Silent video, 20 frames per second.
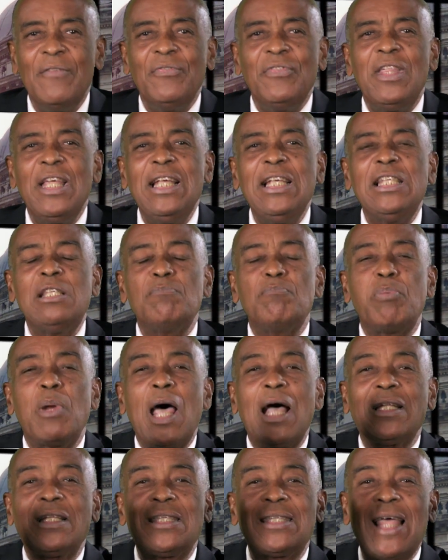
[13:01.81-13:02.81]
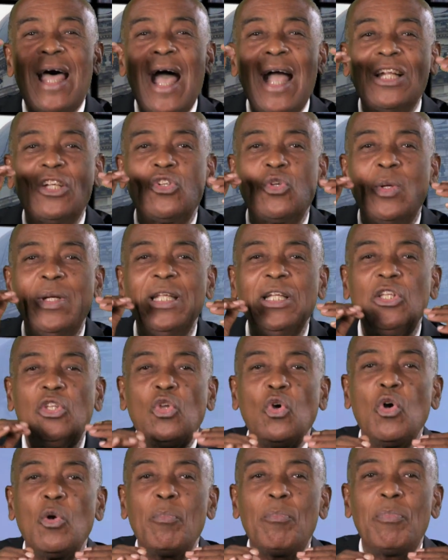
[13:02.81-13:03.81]
These plots actually
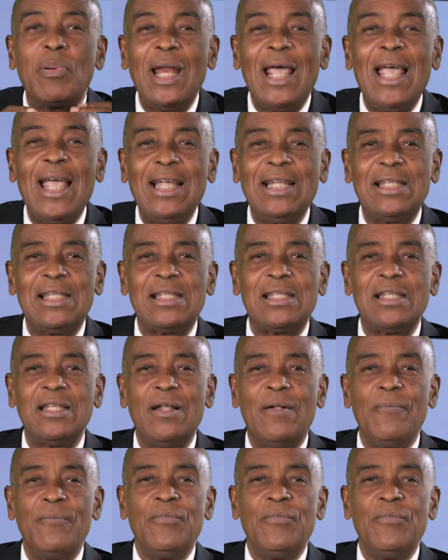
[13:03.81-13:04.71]
took place.